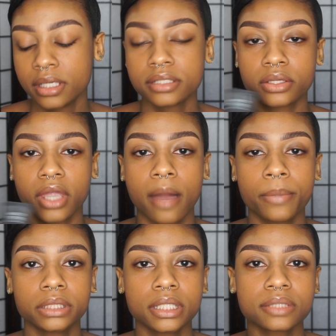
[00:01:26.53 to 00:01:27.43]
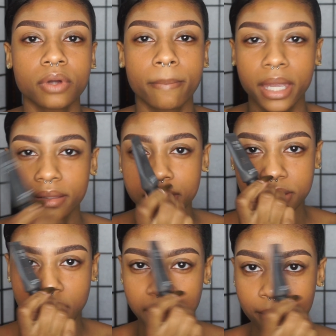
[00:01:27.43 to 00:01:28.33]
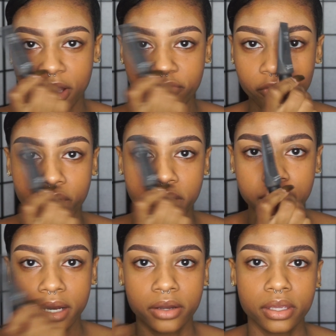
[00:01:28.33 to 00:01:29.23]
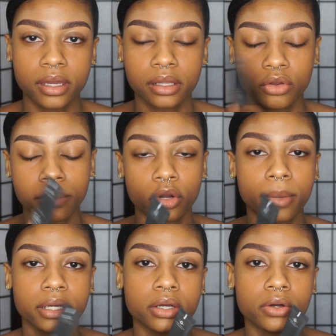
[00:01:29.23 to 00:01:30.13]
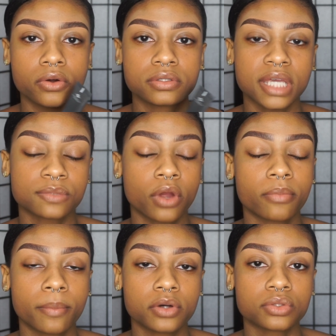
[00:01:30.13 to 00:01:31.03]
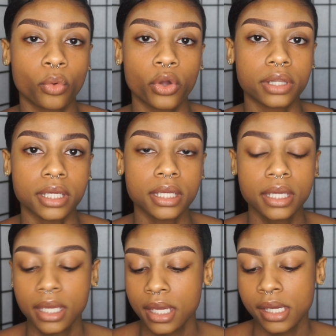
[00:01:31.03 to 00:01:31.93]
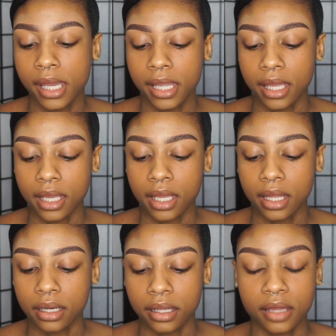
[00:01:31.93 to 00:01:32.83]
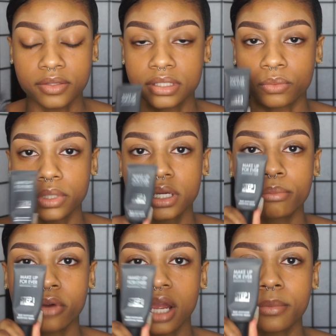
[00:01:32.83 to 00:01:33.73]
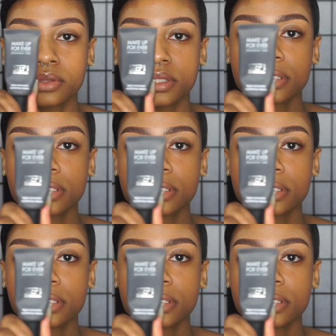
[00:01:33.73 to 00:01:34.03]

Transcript: So yeah, I put this one mainly just like in my forehead area, a little bit on my nose. That's where I'm the most oily. And yeah, it's a really good primer. This